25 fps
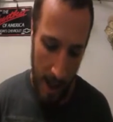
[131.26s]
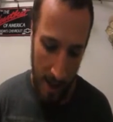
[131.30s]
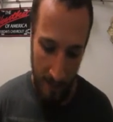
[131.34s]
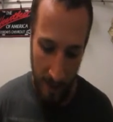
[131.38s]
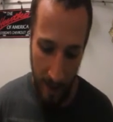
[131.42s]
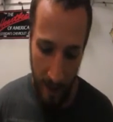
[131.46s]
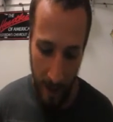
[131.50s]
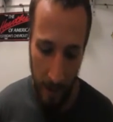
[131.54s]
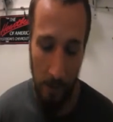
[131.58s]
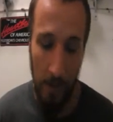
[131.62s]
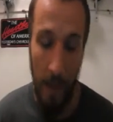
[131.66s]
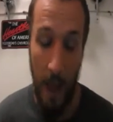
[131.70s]

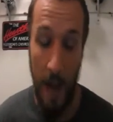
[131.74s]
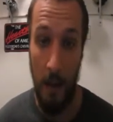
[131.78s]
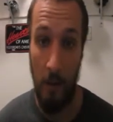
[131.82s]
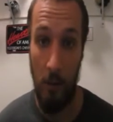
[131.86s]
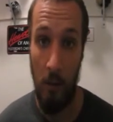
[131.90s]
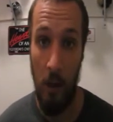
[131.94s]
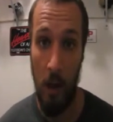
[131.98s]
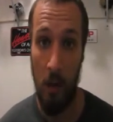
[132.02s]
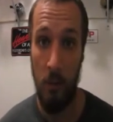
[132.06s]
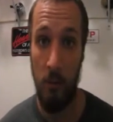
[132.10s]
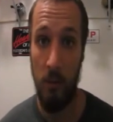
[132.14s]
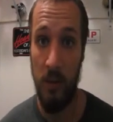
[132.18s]
had a lot of
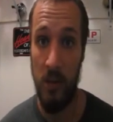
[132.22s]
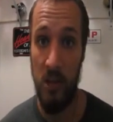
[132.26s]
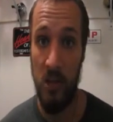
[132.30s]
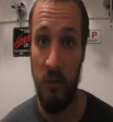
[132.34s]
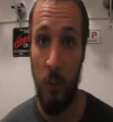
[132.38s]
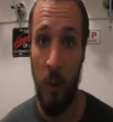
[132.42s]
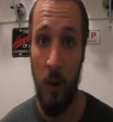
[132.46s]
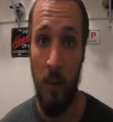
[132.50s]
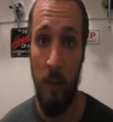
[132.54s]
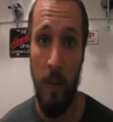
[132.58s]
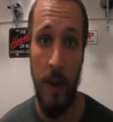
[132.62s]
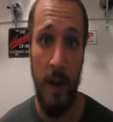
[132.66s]
luck with the
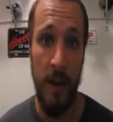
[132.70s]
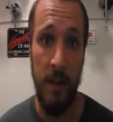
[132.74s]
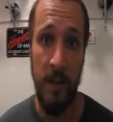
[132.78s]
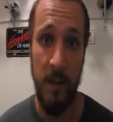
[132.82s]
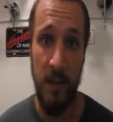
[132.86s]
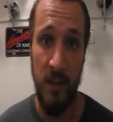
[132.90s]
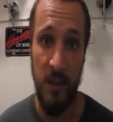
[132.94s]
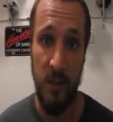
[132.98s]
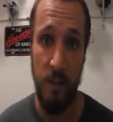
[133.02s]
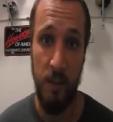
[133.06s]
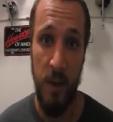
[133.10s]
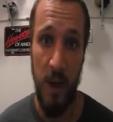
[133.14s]
SmartBaits,
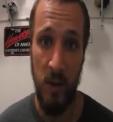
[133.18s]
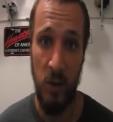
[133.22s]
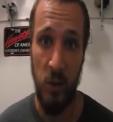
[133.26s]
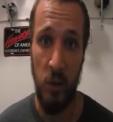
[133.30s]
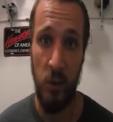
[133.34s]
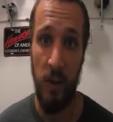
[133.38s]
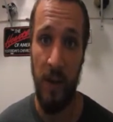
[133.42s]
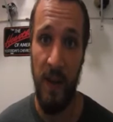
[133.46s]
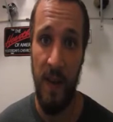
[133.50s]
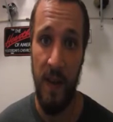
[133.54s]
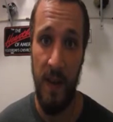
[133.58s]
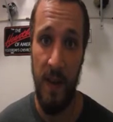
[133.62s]

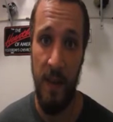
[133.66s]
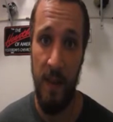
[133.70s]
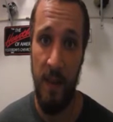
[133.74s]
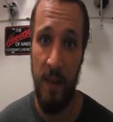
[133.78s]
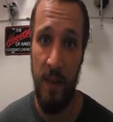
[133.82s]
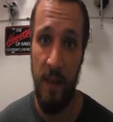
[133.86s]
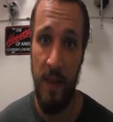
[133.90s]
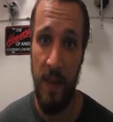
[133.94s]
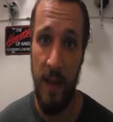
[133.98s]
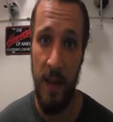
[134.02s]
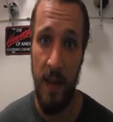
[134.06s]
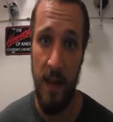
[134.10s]
especially
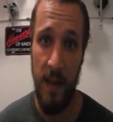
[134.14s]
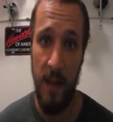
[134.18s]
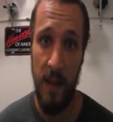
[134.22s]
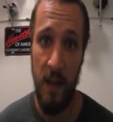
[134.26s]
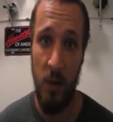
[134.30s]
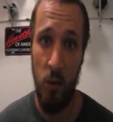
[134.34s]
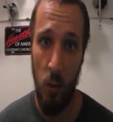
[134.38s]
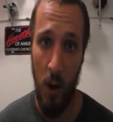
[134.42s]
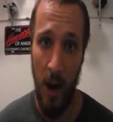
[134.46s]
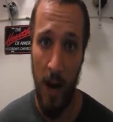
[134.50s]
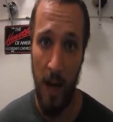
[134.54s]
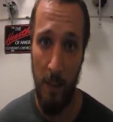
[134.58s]
the
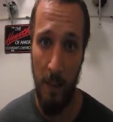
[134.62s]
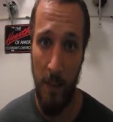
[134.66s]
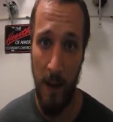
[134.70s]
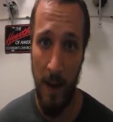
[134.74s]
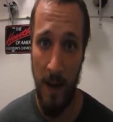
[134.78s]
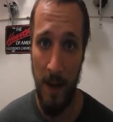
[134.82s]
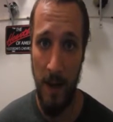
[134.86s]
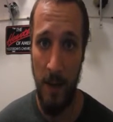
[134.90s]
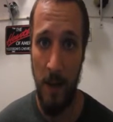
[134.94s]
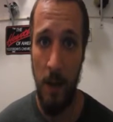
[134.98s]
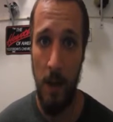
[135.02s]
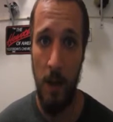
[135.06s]

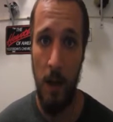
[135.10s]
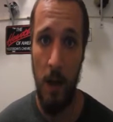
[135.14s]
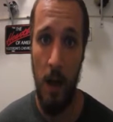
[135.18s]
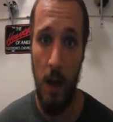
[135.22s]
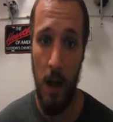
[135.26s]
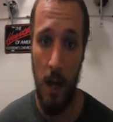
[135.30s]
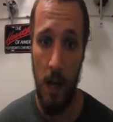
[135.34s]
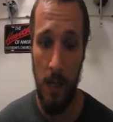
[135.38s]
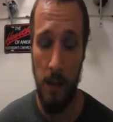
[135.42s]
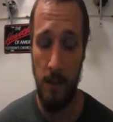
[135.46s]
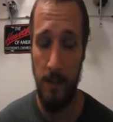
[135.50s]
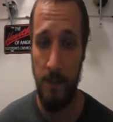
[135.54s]
crankbait.
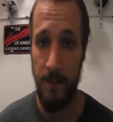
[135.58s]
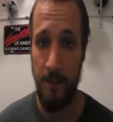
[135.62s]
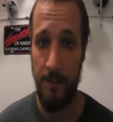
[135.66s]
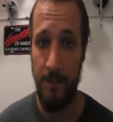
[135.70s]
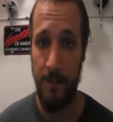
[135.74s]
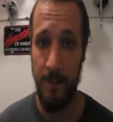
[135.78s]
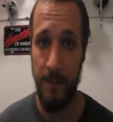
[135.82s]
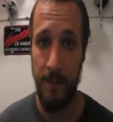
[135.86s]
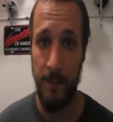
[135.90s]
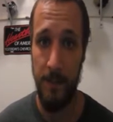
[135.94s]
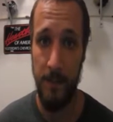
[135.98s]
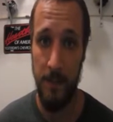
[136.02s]

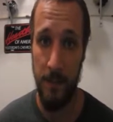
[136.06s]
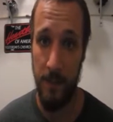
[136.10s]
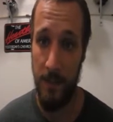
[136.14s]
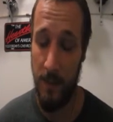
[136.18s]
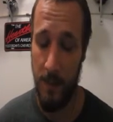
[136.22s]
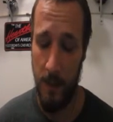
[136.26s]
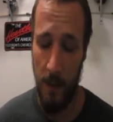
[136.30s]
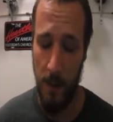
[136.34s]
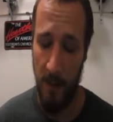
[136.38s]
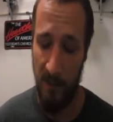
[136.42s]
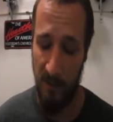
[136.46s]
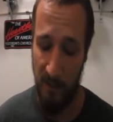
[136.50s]

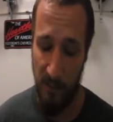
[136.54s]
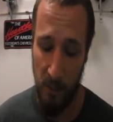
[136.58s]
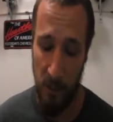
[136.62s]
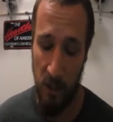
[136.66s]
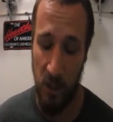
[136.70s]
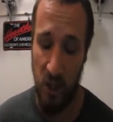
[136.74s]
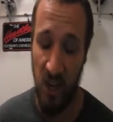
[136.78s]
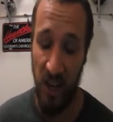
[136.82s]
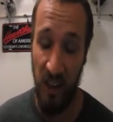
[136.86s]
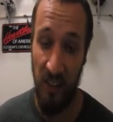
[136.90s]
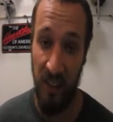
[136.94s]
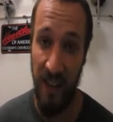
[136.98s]

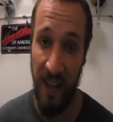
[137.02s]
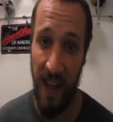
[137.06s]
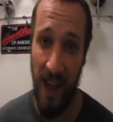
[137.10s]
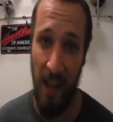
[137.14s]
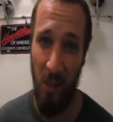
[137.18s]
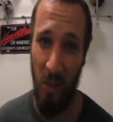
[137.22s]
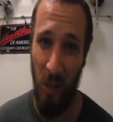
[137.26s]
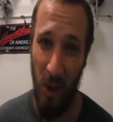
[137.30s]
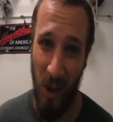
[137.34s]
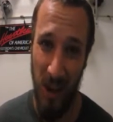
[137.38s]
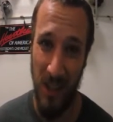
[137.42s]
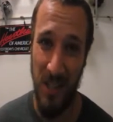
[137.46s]
Unfortunately, I
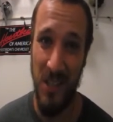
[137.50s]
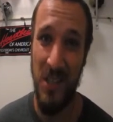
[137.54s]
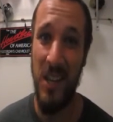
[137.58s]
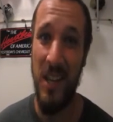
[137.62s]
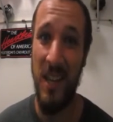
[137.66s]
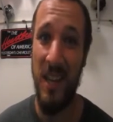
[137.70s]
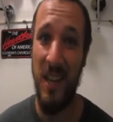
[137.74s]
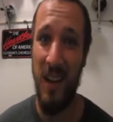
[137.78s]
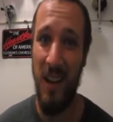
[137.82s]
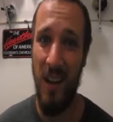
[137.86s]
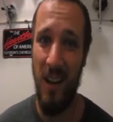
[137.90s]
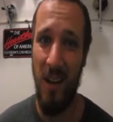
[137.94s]
lost
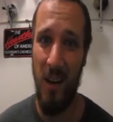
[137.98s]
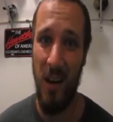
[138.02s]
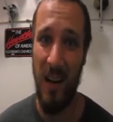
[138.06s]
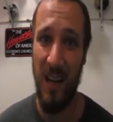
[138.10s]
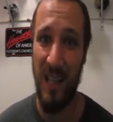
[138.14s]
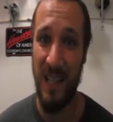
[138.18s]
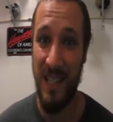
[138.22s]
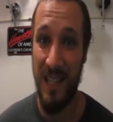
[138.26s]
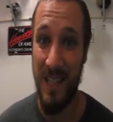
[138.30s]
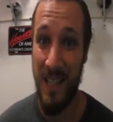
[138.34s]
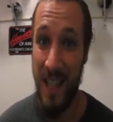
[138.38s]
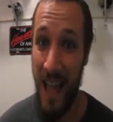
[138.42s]
it on a
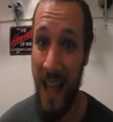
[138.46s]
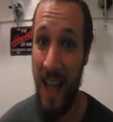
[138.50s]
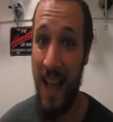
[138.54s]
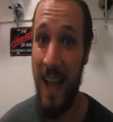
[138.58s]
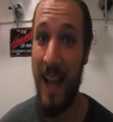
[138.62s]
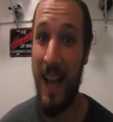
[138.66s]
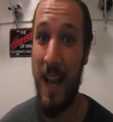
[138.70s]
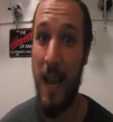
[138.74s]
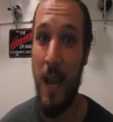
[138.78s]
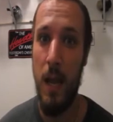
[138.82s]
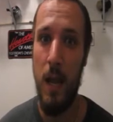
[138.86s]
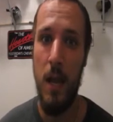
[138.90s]

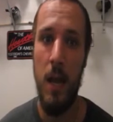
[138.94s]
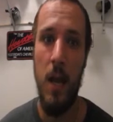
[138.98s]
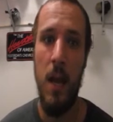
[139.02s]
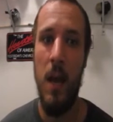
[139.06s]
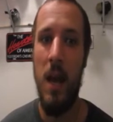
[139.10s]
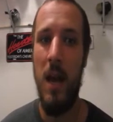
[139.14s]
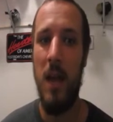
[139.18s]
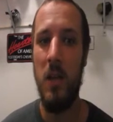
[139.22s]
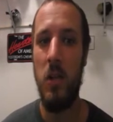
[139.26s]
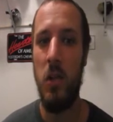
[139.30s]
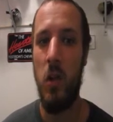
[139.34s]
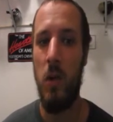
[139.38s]
snag,
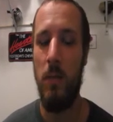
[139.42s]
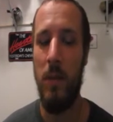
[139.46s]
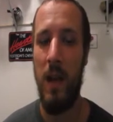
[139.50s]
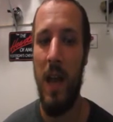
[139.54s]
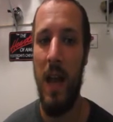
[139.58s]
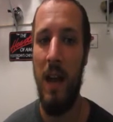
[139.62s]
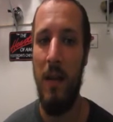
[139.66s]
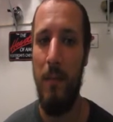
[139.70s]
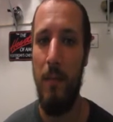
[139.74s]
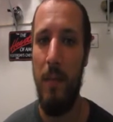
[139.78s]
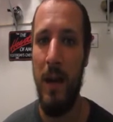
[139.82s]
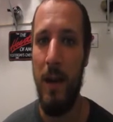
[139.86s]
so I'm kind
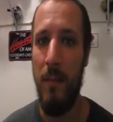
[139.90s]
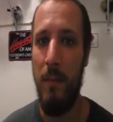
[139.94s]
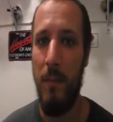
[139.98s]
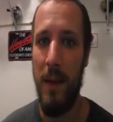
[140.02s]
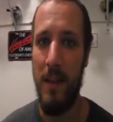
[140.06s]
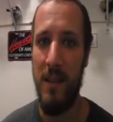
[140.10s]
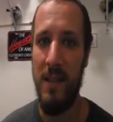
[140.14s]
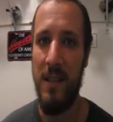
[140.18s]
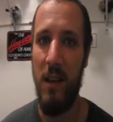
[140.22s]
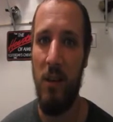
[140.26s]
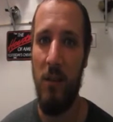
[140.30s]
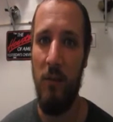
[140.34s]
of beating
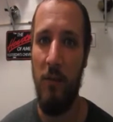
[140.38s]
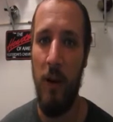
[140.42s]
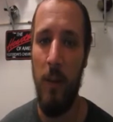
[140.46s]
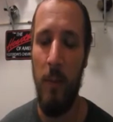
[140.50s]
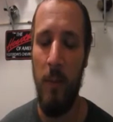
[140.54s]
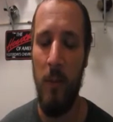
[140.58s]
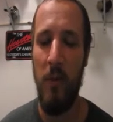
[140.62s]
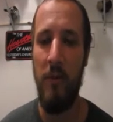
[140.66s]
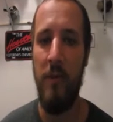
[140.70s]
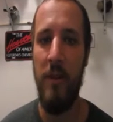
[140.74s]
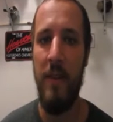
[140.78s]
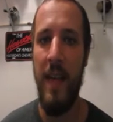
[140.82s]
myself up
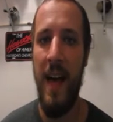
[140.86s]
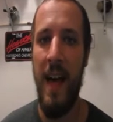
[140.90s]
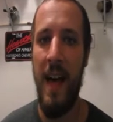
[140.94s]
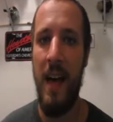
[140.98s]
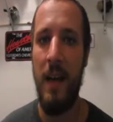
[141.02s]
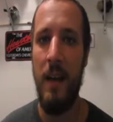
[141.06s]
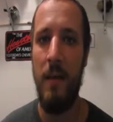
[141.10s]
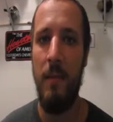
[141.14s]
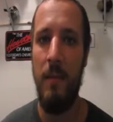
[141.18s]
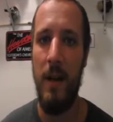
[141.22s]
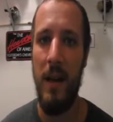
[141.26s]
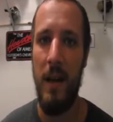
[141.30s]
over that
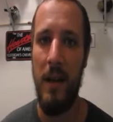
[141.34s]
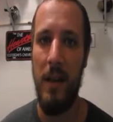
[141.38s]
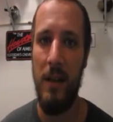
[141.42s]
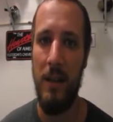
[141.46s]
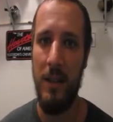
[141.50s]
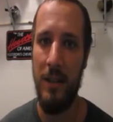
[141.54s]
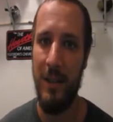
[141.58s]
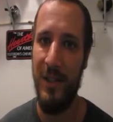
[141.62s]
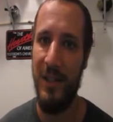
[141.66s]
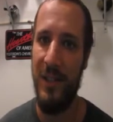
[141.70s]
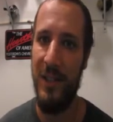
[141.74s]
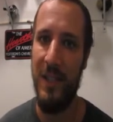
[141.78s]

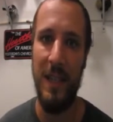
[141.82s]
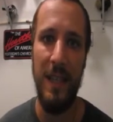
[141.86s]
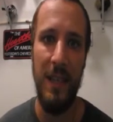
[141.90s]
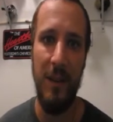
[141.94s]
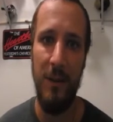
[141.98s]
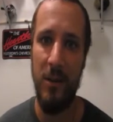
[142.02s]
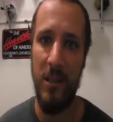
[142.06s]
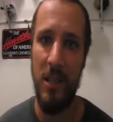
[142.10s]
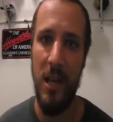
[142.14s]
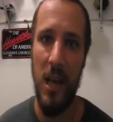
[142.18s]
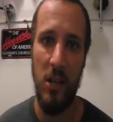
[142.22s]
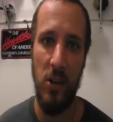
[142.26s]
because it
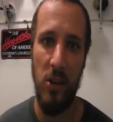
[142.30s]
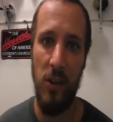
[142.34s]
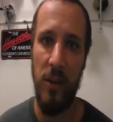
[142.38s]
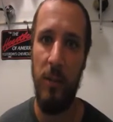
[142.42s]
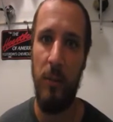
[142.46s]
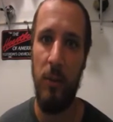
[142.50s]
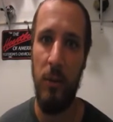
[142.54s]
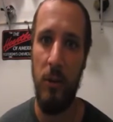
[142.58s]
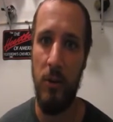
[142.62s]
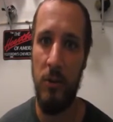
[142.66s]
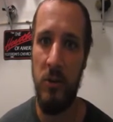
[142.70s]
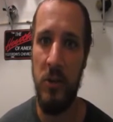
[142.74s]
was actually
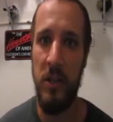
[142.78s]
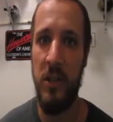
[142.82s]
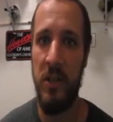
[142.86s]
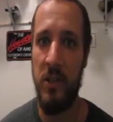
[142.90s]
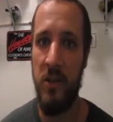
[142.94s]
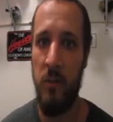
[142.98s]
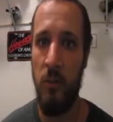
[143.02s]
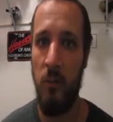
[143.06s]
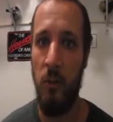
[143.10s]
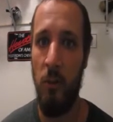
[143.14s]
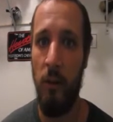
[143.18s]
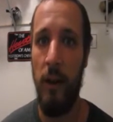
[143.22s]
producing
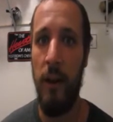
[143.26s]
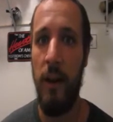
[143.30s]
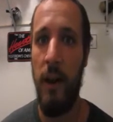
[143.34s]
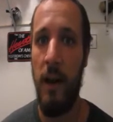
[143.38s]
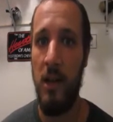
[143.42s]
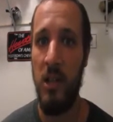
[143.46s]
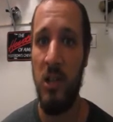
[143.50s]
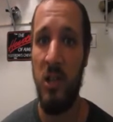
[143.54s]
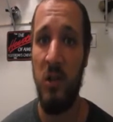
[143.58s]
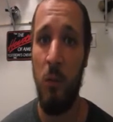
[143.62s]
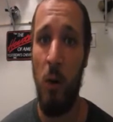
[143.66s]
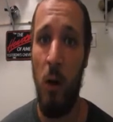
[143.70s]
some really
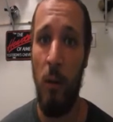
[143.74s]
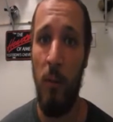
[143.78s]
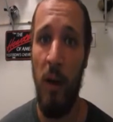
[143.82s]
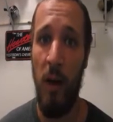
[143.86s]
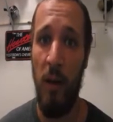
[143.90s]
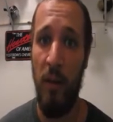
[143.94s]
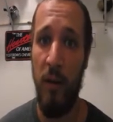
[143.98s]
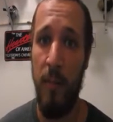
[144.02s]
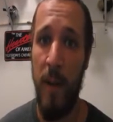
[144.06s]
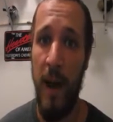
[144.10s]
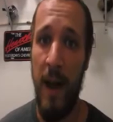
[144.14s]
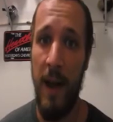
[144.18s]
nice
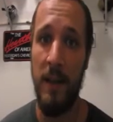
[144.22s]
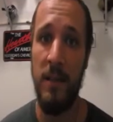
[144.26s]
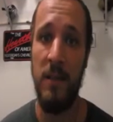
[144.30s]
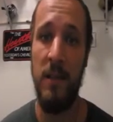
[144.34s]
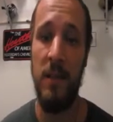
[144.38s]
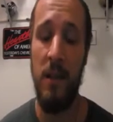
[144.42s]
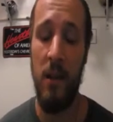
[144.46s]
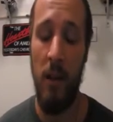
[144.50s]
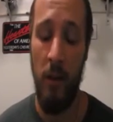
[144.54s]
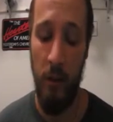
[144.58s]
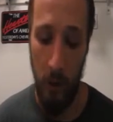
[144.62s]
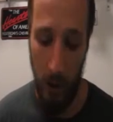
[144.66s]
smallmouth bass
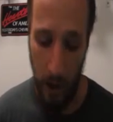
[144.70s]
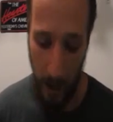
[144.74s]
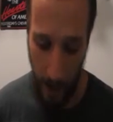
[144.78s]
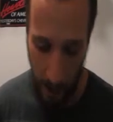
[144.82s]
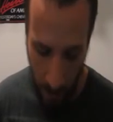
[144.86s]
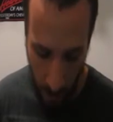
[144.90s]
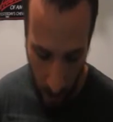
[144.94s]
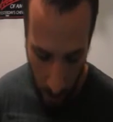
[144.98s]
the other day.